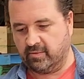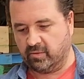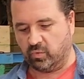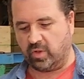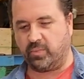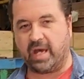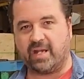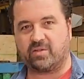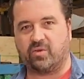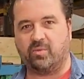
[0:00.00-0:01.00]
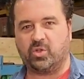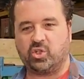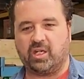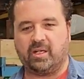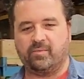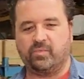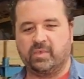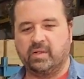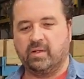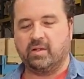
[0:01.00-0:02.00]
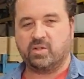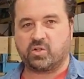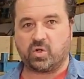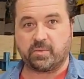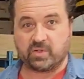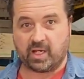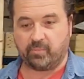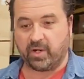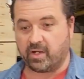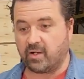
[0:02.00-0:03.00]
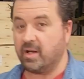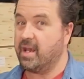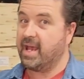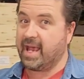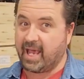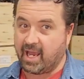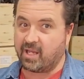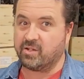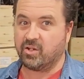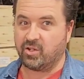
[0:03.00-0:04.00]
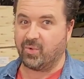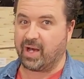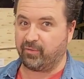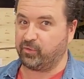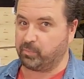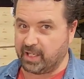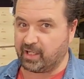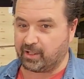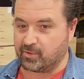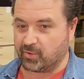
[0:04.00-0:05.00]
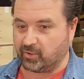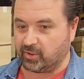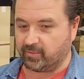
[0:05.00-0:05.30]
One pass through the machine, strips like butter. And you have speed control.